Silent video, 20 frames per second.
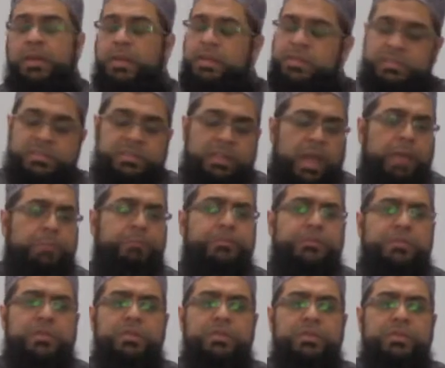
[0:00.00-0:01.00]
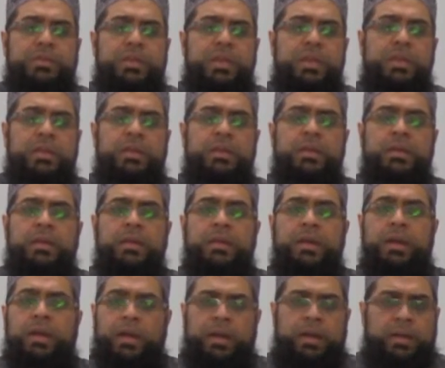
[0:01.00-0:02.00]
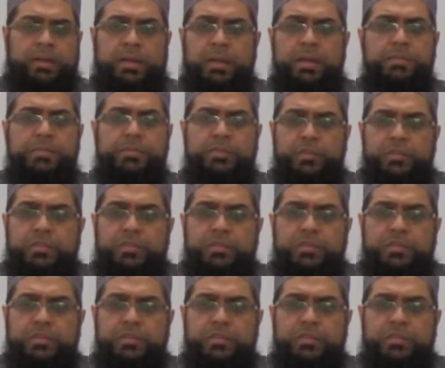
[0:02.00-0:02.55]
It is absolutely haram to